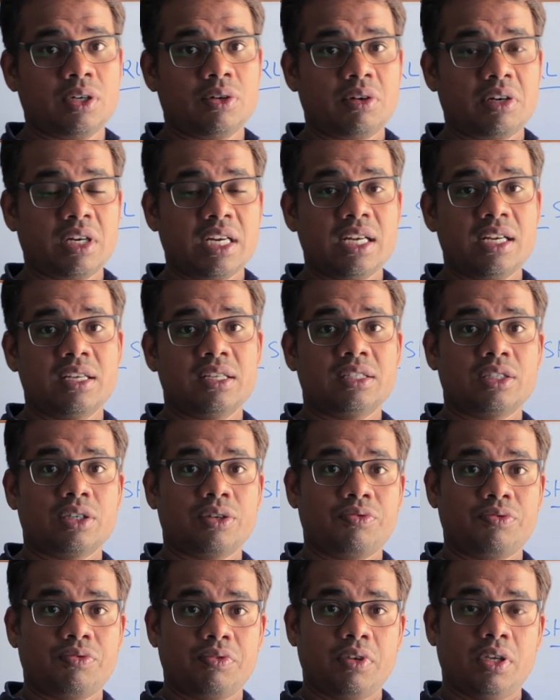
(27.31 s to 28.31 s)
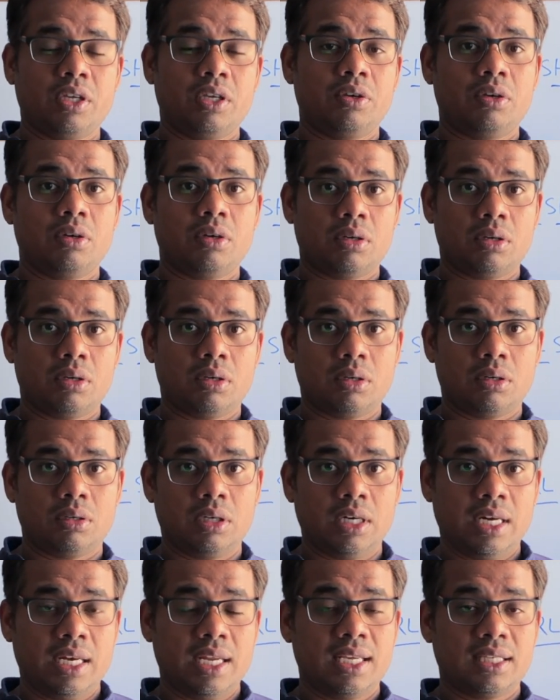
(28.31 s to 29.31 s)
trillions of
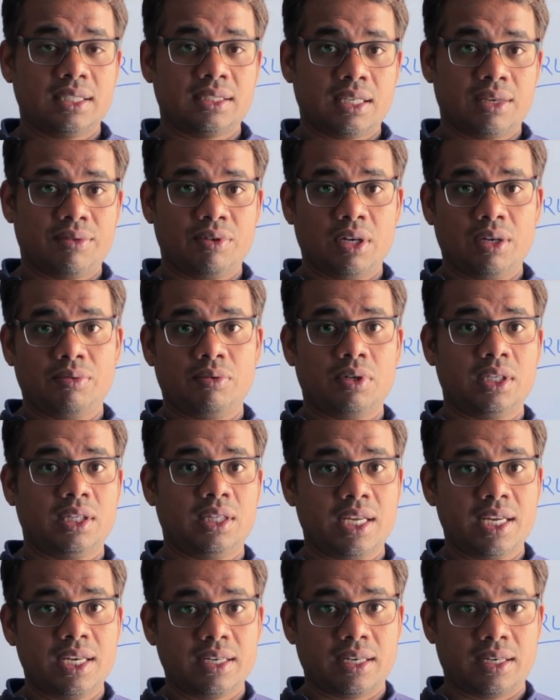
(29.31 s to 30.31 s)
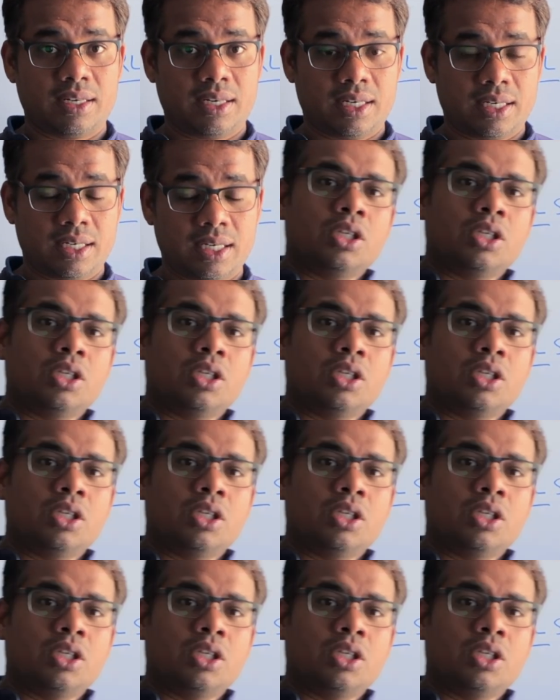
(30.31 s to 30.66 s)
links available in the internet.